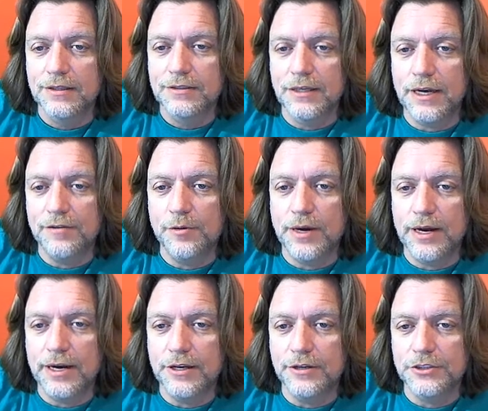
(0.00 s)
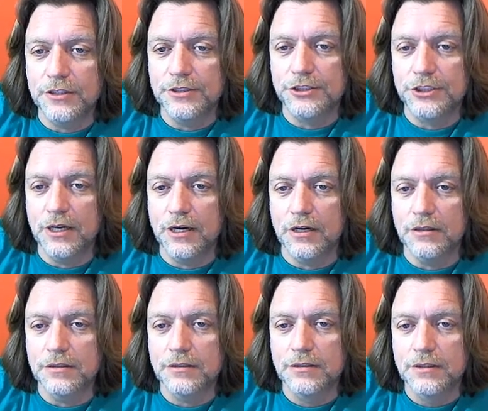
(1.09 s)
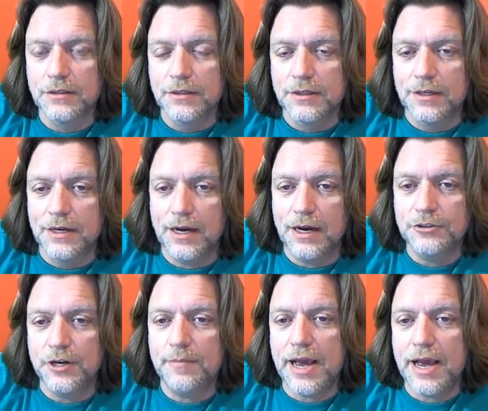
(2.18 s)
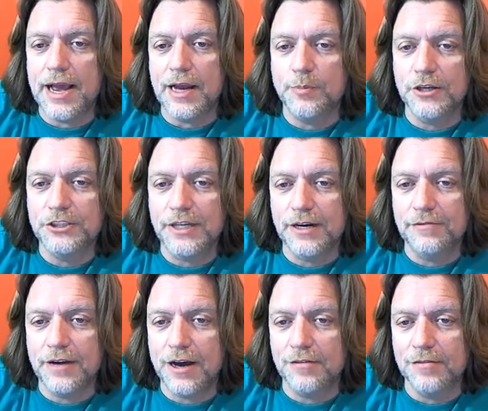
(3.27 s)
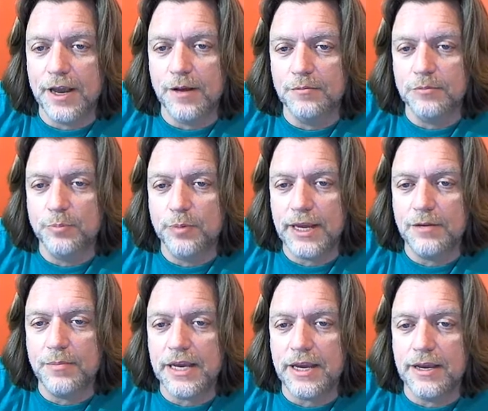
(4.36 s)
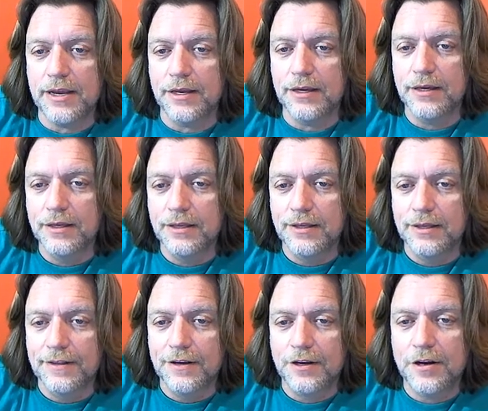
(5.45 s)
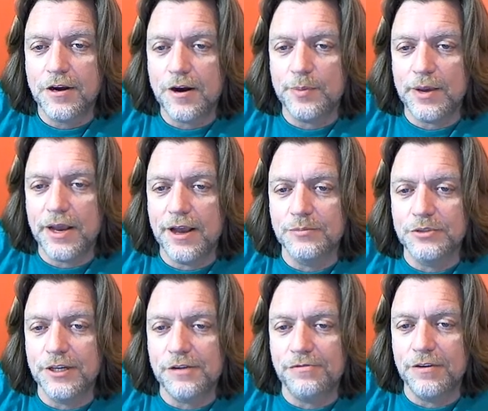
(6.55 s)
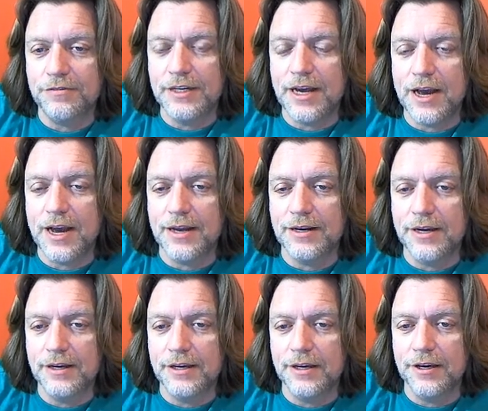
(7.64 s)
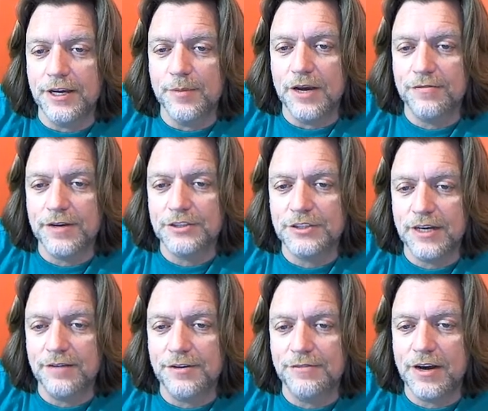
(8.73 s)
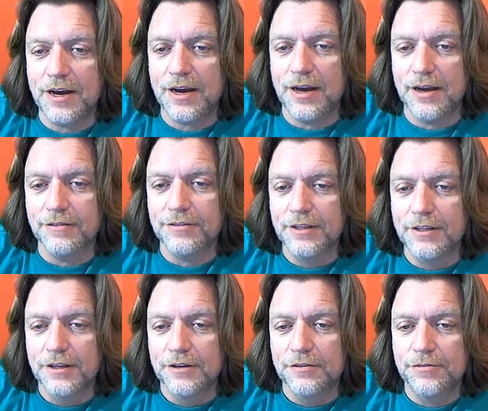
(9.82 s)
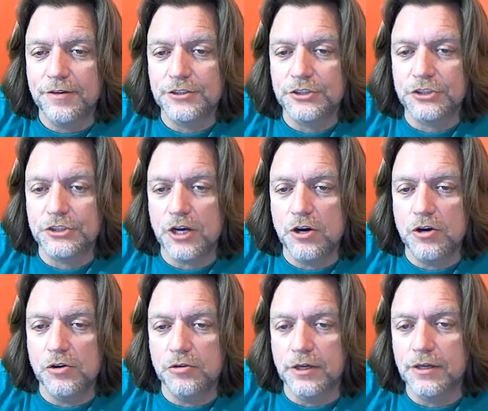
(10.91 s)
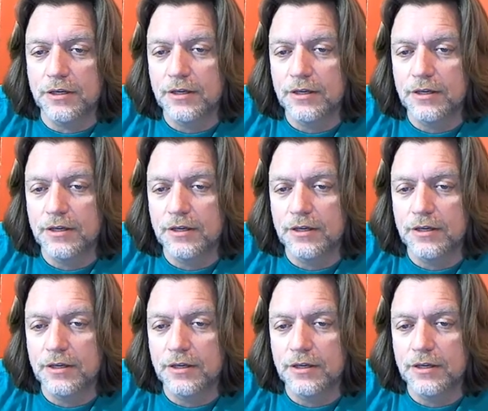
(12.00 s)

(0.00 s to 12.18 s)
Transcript: to everybody who's on the show. Andre Mack, Barchetta Valvan, Blaine B, Carp Amps, Dirty 59, Doug Gillian, FS75, Fuzz Stone,